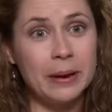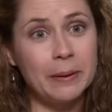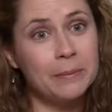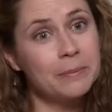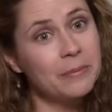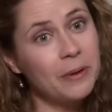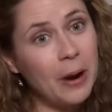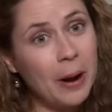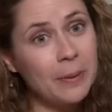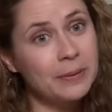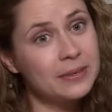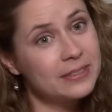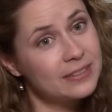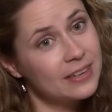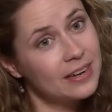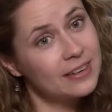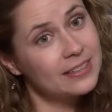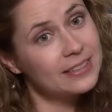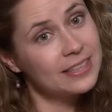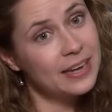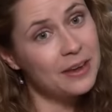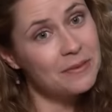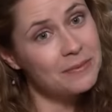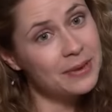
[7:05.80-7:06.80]
made him promise
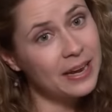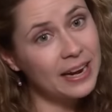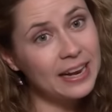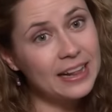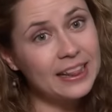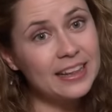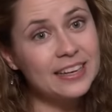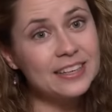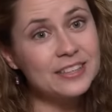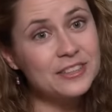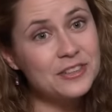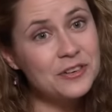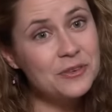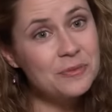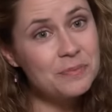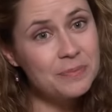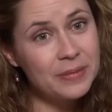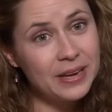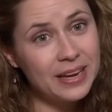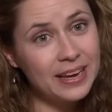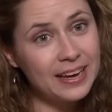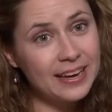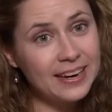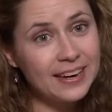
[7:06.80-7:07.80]
not to get me anything too
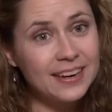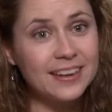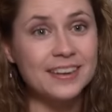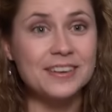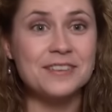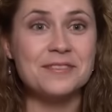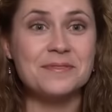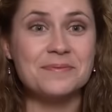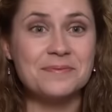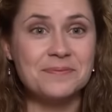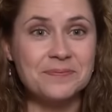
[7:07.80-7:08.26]
big.